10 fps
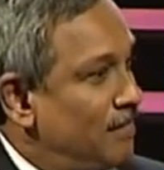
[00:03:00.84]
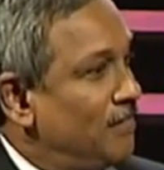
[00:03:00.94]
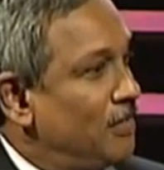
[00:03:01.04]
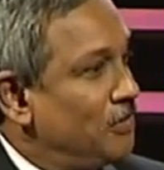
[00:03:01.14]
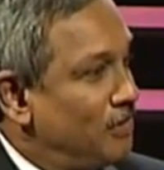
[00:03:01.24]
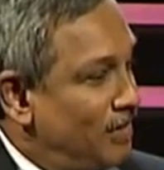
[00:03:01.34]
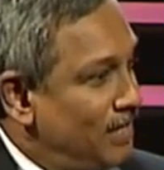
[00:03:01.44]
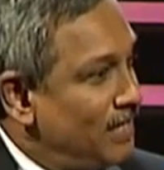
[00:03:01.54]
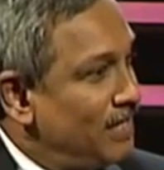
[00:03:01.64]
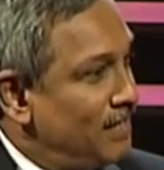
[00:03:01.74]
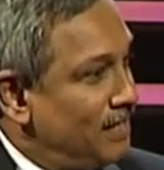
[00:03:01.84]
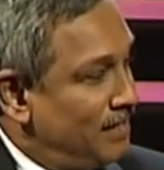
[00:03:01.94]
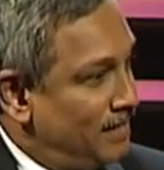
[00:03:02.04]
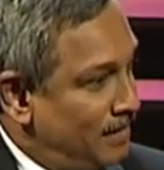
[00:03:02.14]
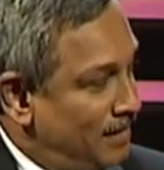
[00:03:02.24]
what you call
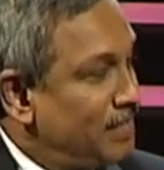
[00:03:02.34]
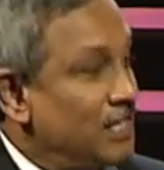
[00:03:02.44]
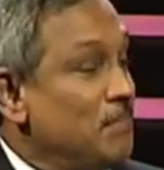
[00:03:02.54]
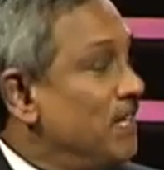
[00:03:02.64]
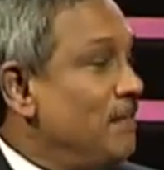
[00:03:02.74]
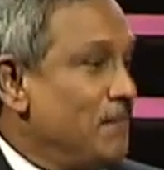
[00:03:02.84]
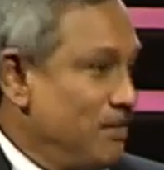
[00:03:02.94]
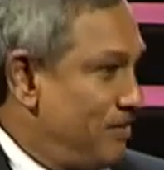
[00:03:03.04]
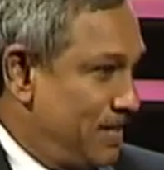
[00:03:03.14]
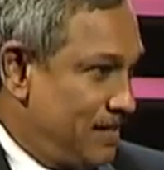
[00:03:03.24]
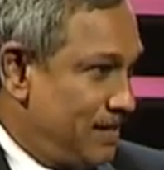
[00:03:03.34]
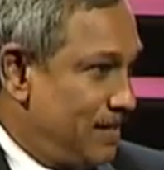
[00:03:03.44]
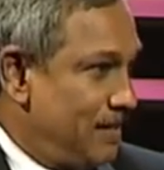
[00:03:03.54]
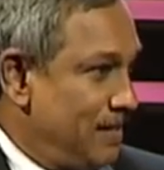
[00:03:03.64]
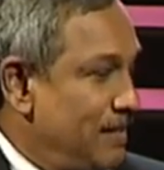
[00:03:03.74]
the terminal benefits.
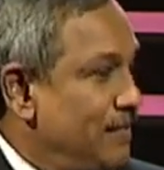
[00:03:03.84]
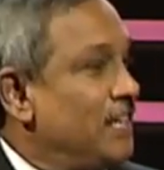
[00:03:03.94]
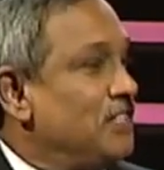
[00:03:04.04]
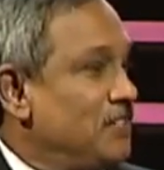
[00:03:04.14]
That